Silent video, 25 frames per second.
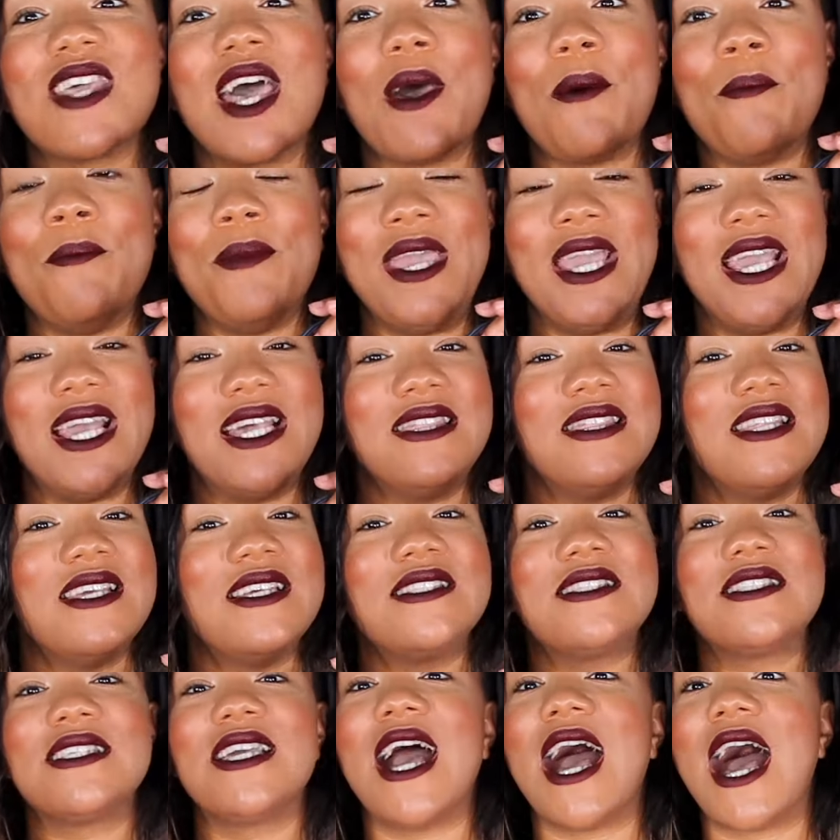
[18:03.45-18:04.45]
me and
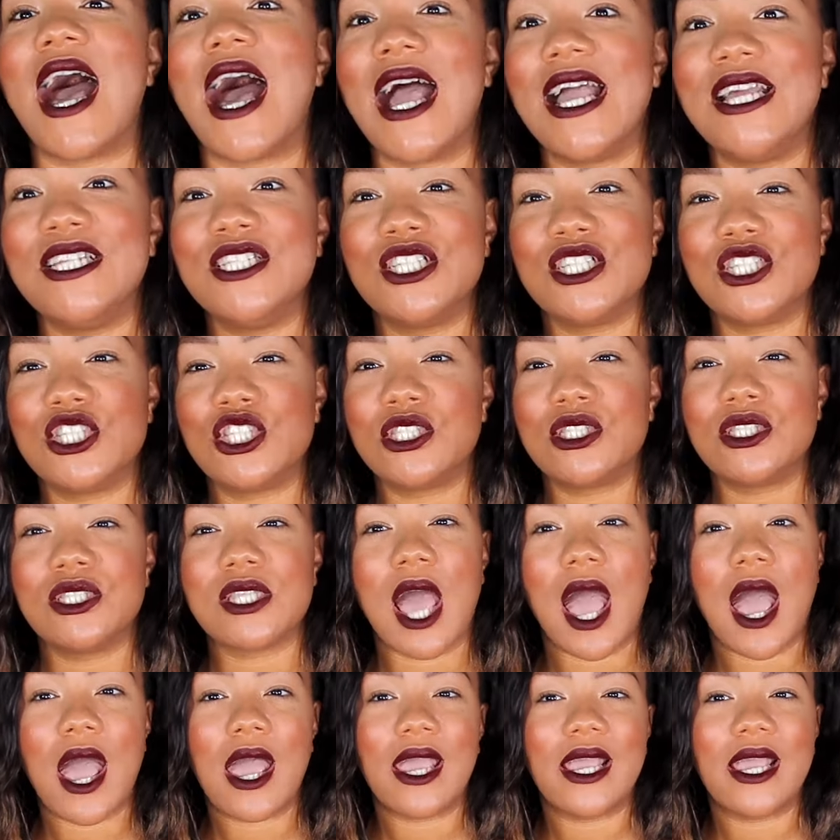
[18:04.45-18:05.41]
this guy just,